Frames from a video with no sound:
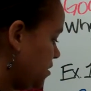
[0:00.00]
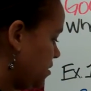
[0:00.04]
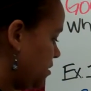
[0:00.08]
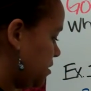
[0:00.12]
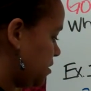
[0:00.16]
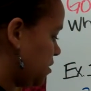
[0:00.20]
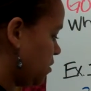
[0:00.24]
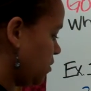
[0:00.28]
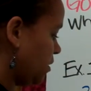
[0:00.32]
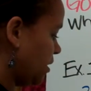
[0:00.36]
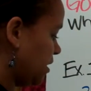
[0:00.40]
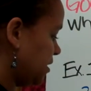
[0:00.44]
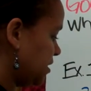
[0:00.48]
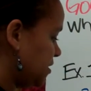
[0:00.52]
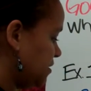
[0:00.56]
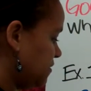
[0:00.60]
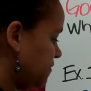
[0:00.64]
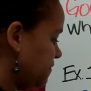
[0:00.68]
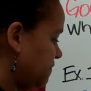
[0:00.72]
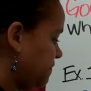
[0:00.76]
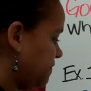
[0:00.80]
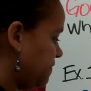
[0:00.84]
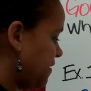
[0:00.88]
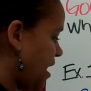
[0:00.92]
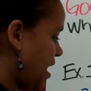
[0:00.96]
So let's
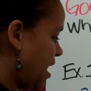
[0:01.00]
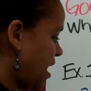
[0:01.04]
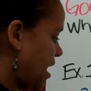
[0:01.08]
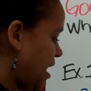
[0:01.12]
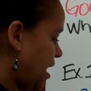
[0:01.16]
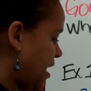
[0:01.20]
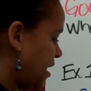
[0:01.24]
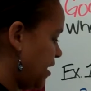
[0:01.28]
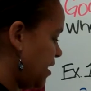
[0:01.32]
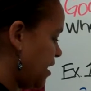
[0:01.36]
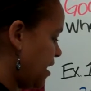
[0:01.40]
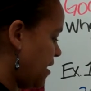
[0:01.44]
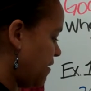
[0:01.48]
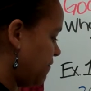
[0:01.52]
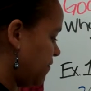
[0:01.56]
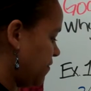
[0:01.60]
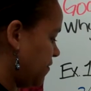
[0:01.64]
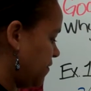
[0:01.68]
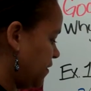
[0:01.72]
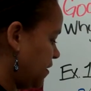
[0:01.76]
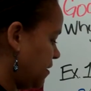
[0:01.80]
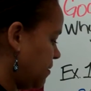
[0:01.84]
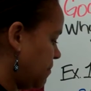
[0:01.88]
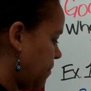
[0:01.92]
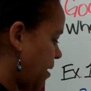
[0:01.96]
divide
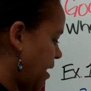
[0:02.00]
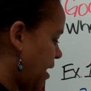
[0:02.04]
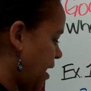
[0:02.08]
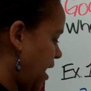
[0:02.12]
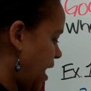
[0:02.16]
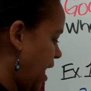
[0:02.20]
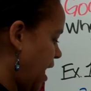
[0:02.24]
everything by